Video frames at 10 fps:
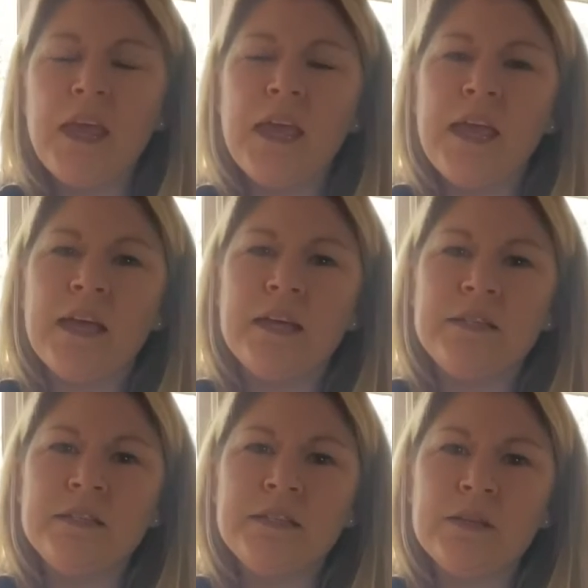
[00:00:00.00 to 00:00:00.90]

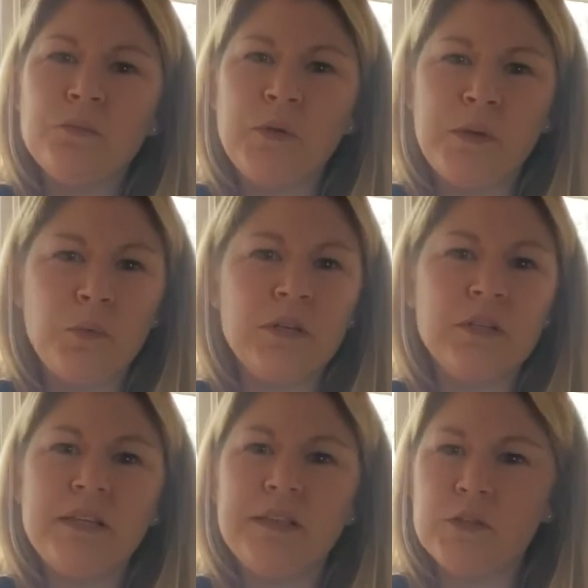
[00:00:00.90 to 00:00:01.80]
And we
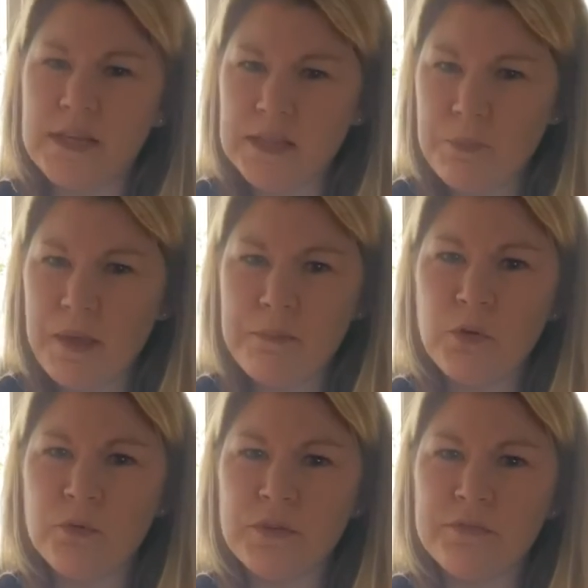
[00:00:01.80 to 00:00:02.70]
will either take the
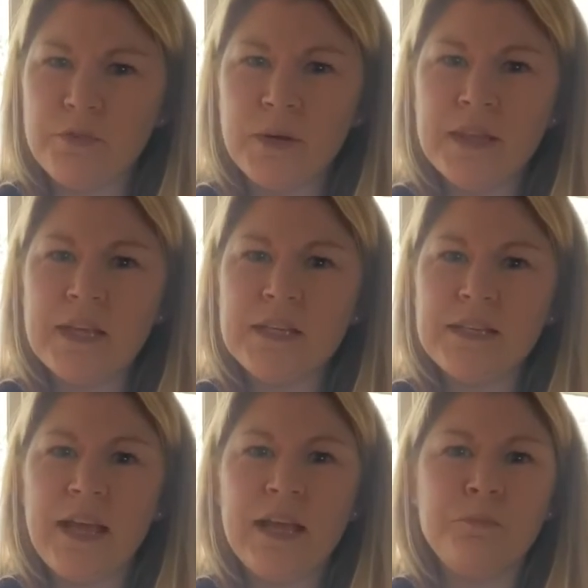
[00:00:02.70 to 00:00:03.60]
payment over the phone at that
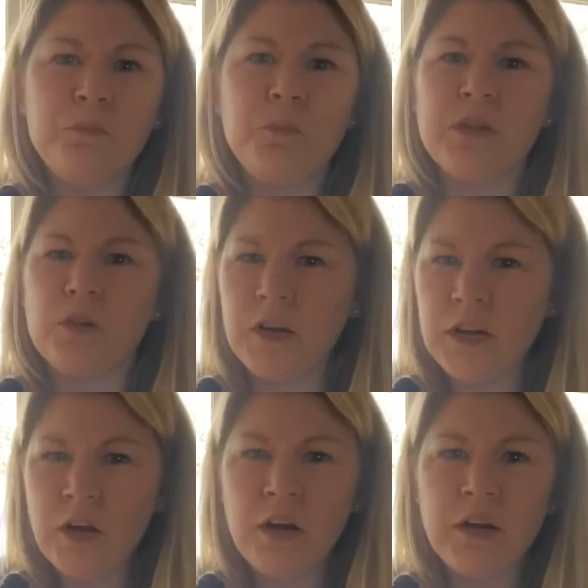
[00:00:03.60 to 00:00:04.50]
time with a
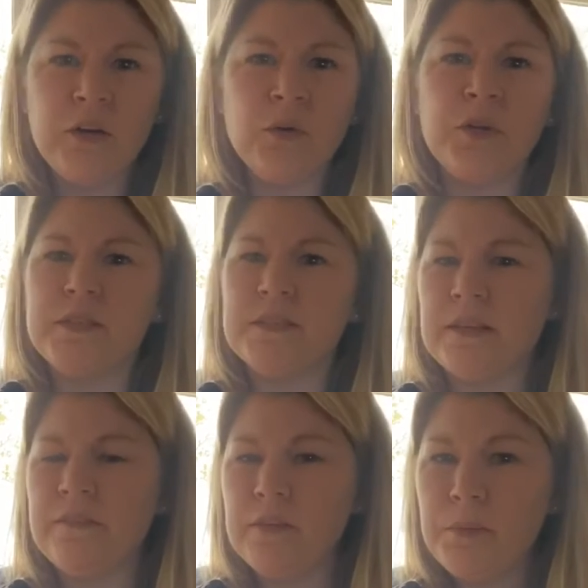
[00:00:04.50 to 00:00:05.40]
credit card, or you can
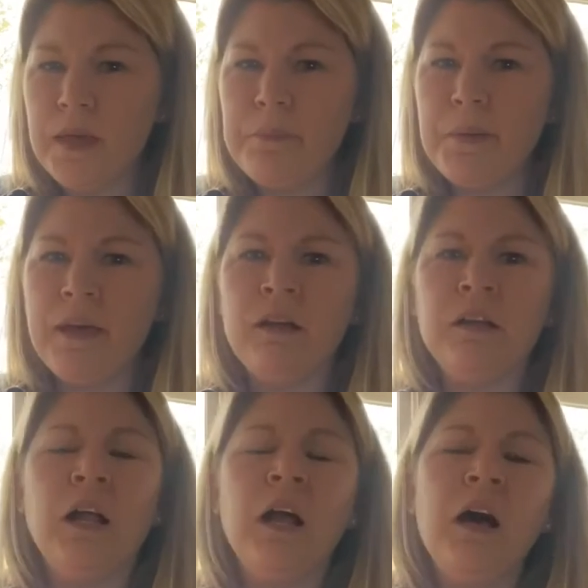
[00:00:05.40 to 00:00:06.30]
send it via
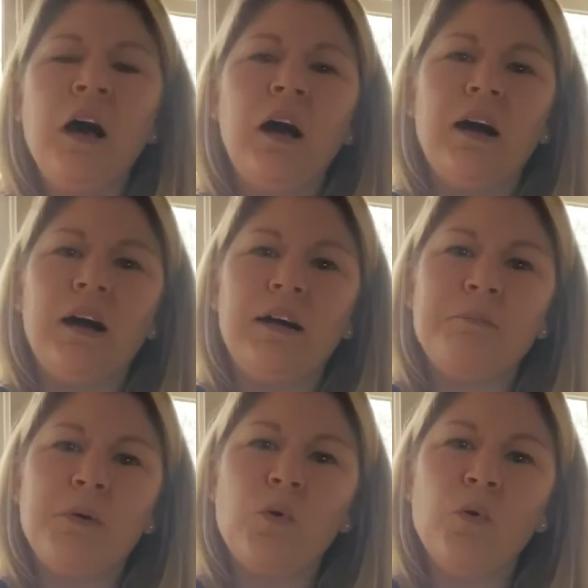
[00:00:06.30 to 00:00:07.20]
PayPal,
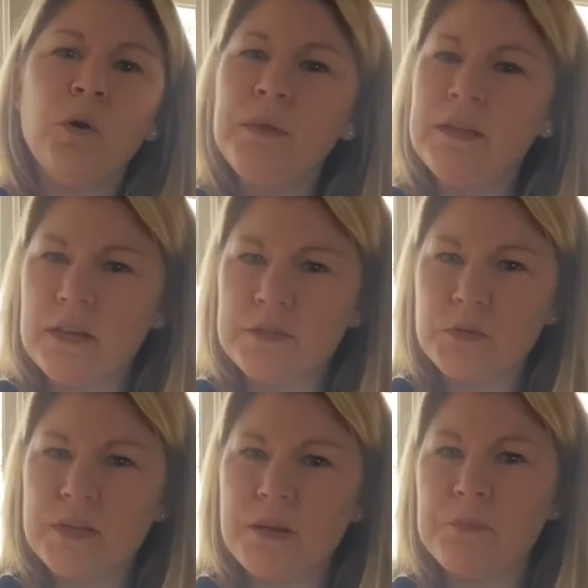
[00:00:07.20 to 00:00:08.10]
um, or we can also
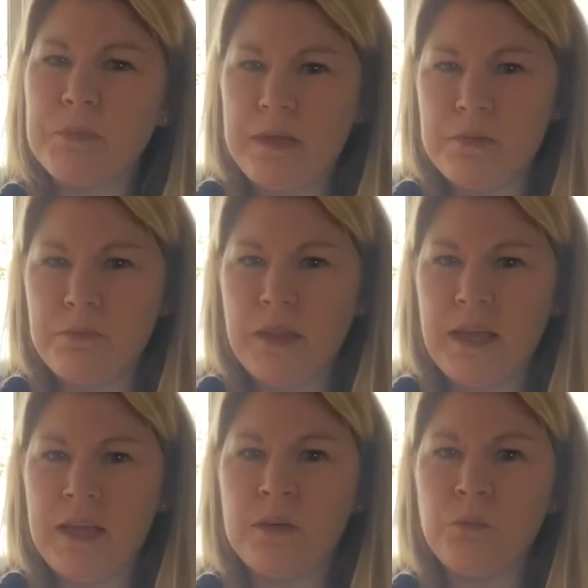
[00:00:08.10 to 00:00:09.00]
set up a payment
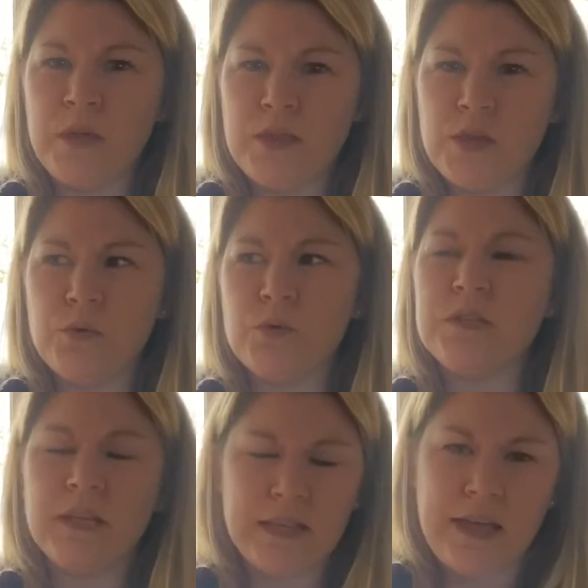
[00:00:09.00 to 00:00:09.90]
plan with you
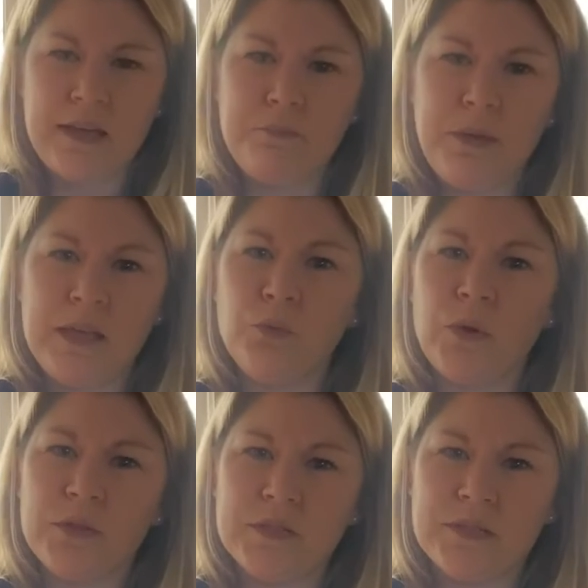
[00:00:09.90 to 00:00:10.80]
to get that paid
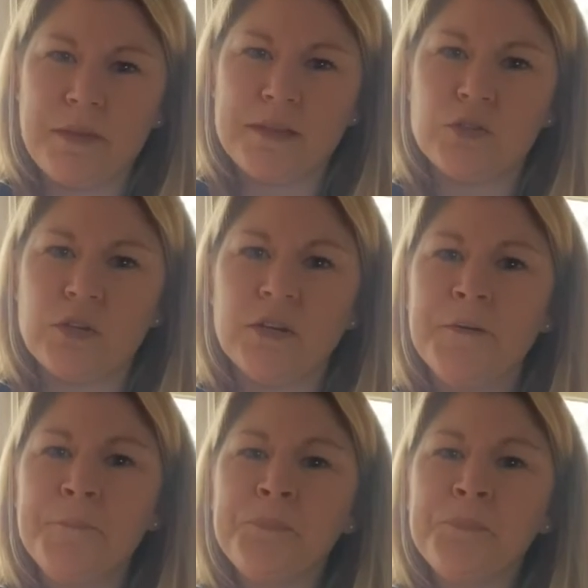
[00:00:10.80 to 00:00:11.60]
throughout the semester.